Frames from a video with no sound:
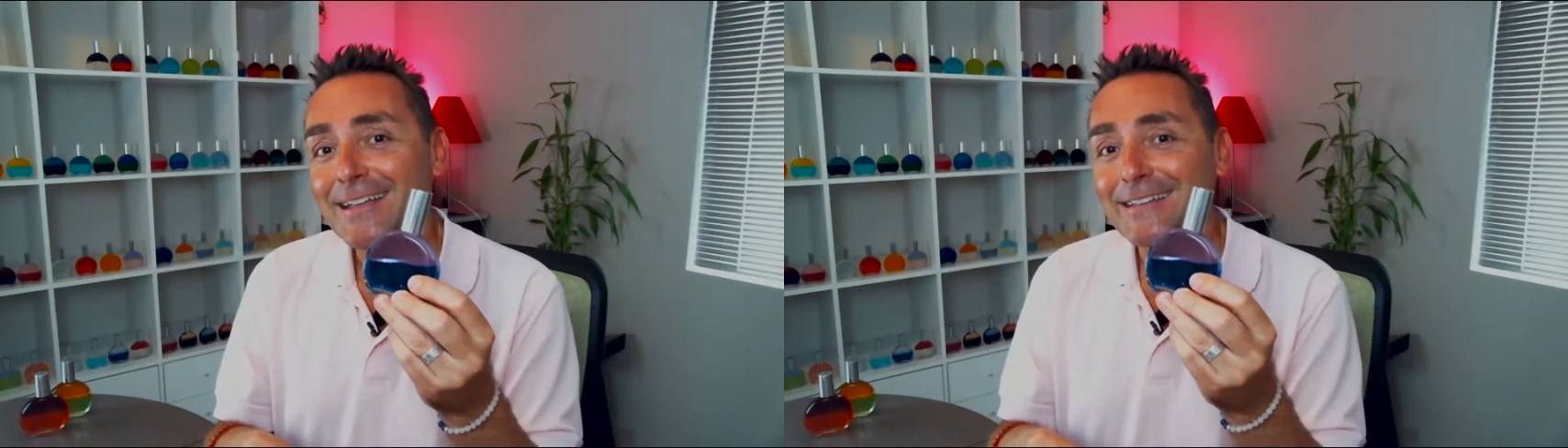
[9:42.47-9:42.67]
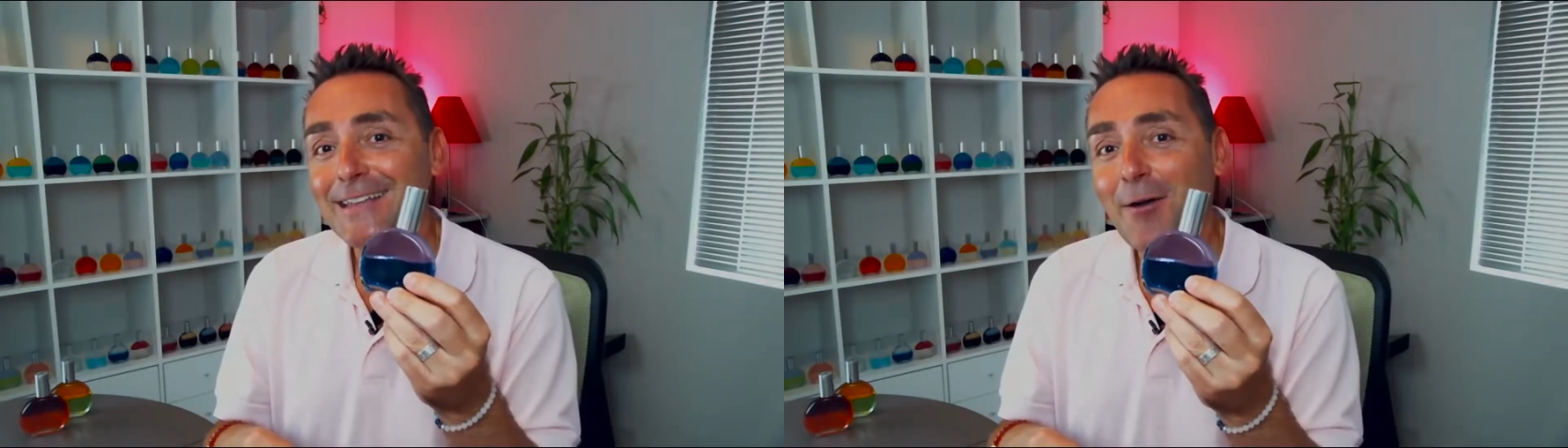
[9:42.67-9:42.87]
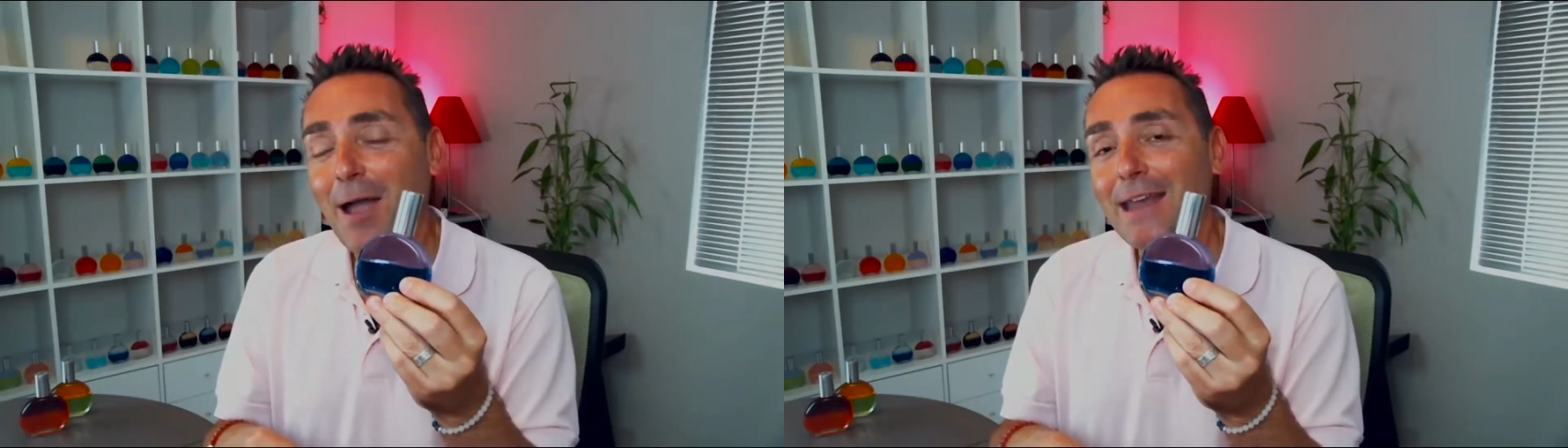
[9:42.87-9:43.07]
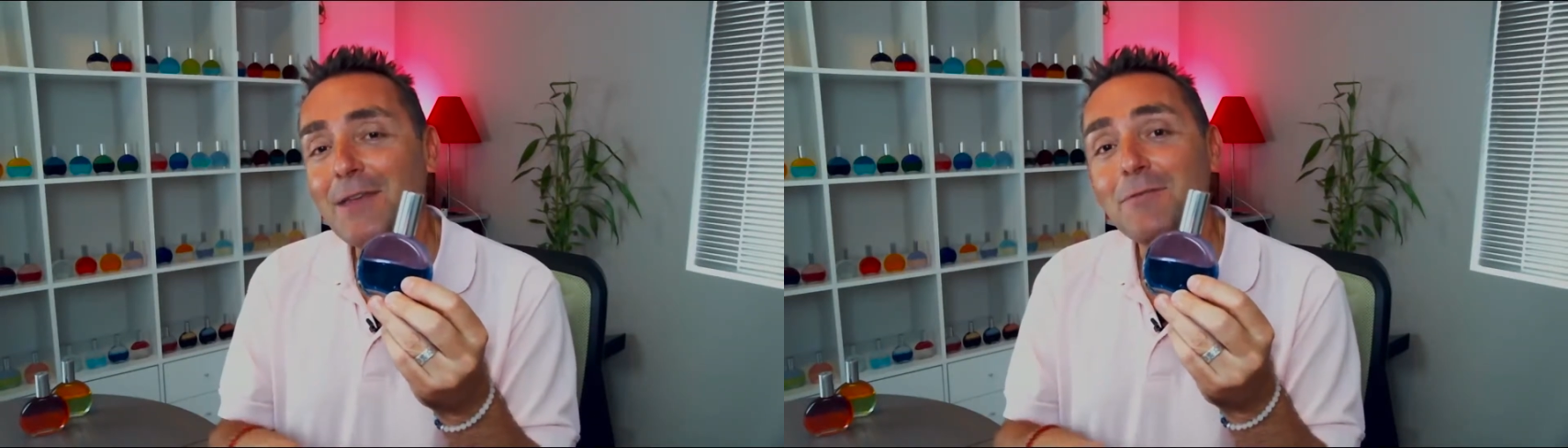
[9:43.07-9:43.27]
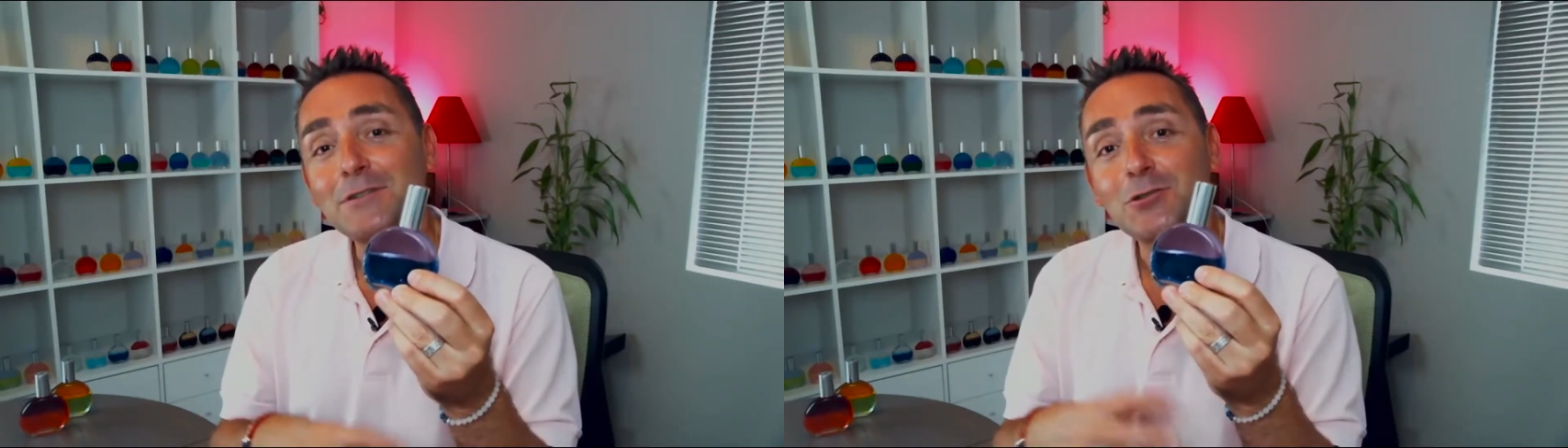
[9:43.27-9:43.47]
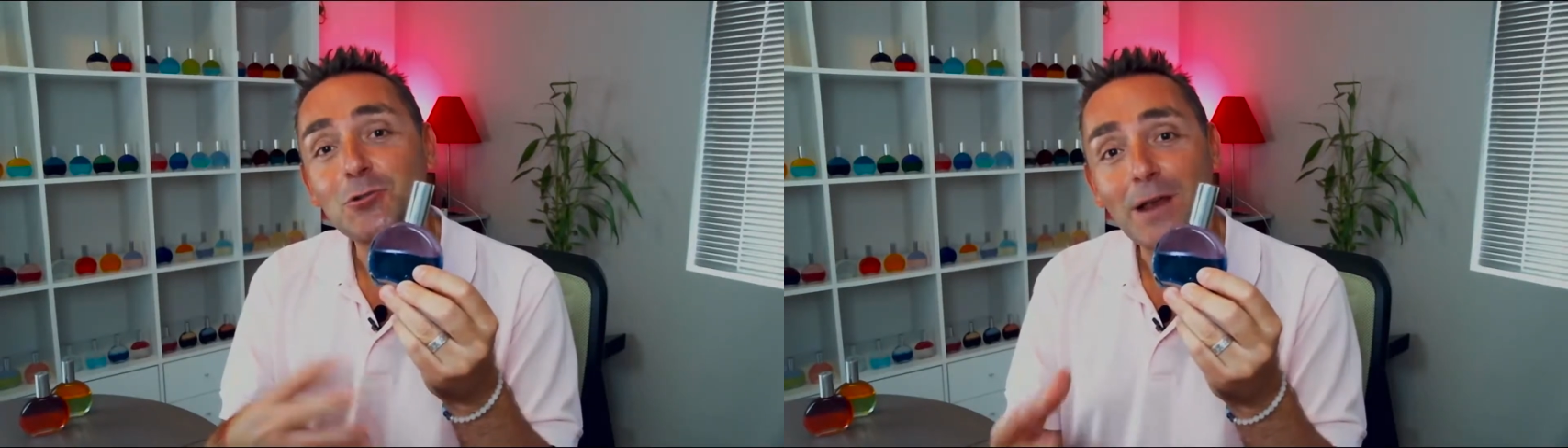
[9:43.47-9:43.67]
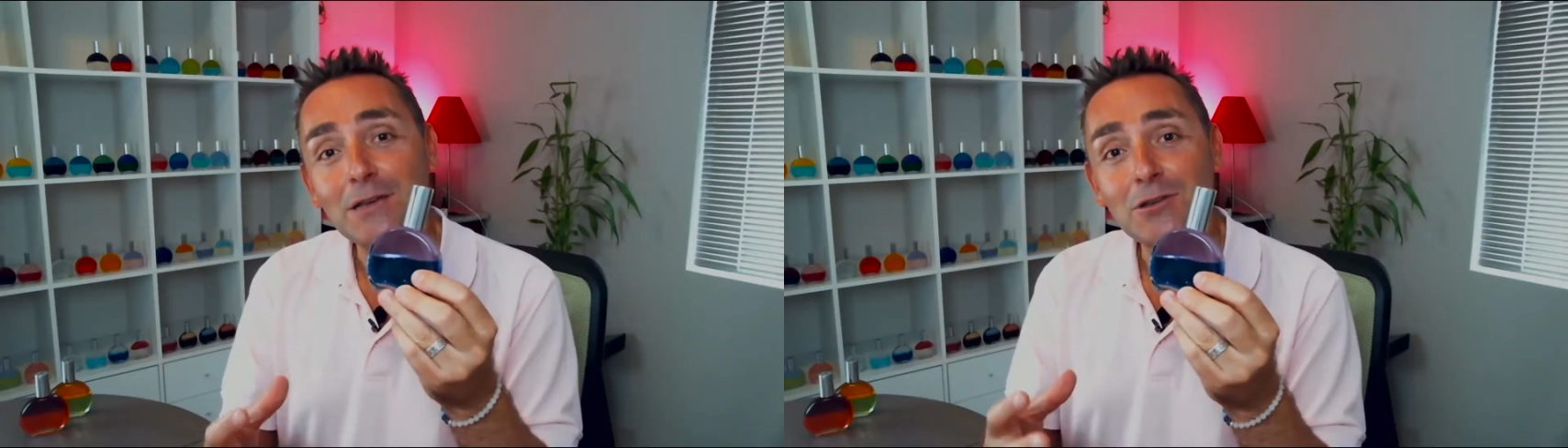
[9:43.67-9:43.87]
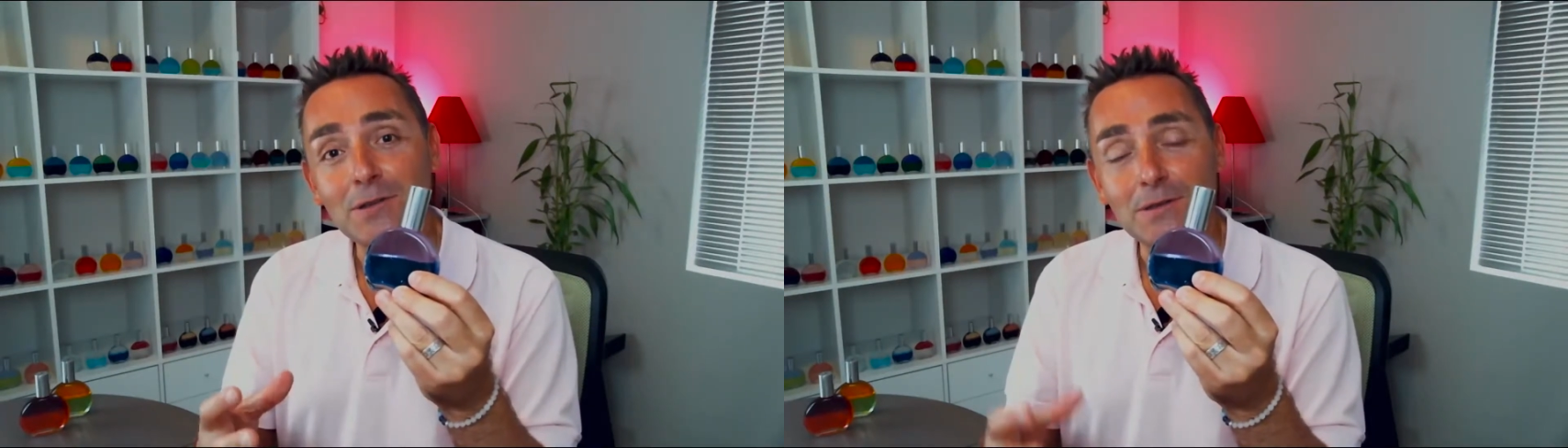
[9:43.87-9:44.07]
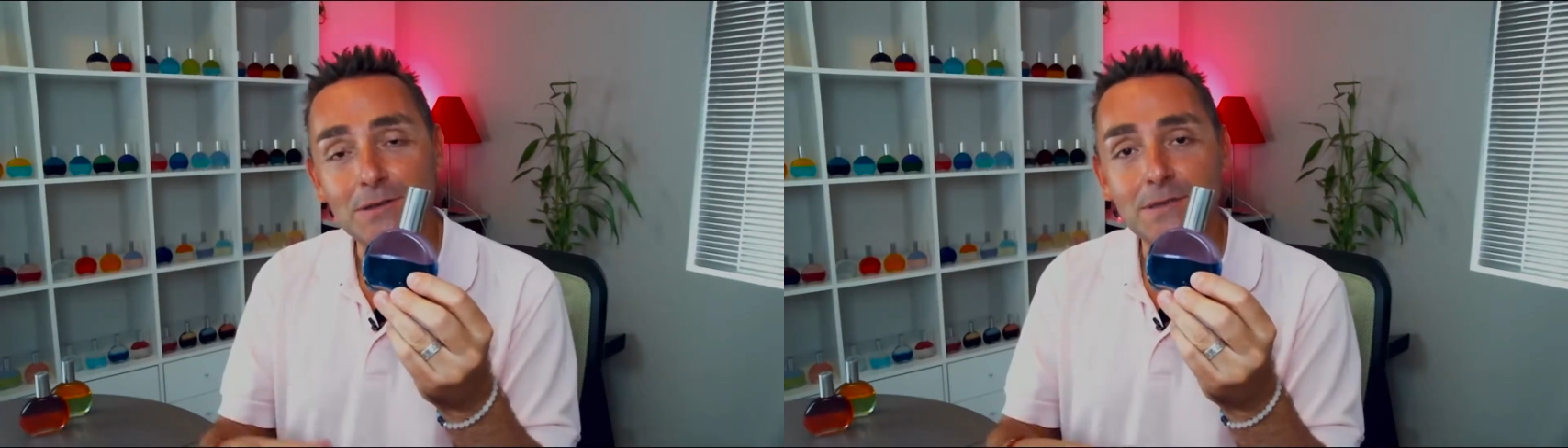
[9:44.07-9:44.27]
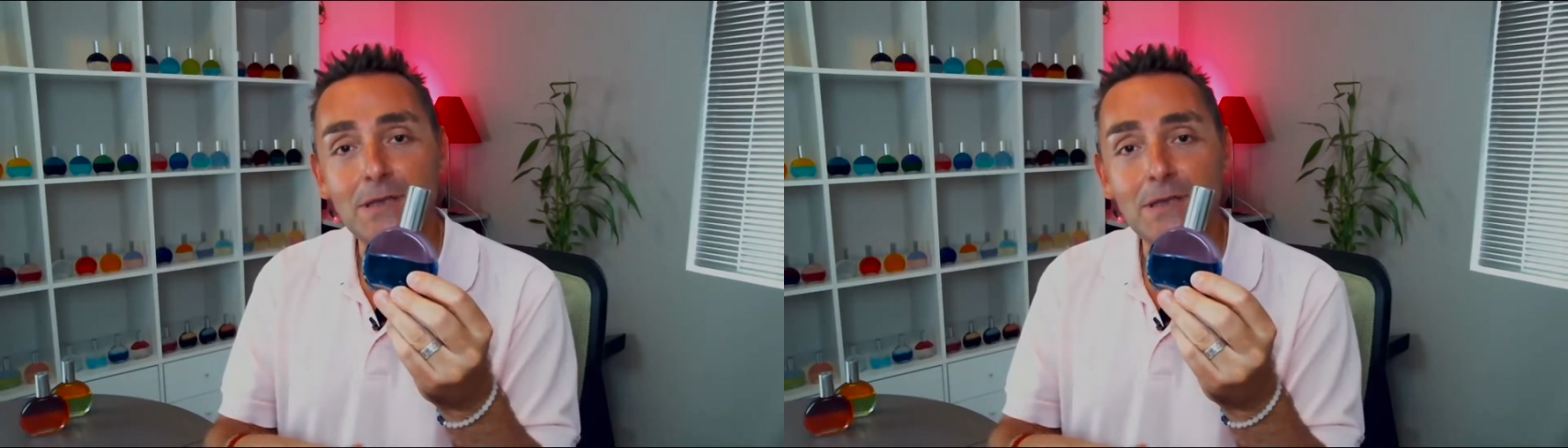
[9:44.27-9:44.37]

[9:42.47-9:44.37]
Now, any restrictions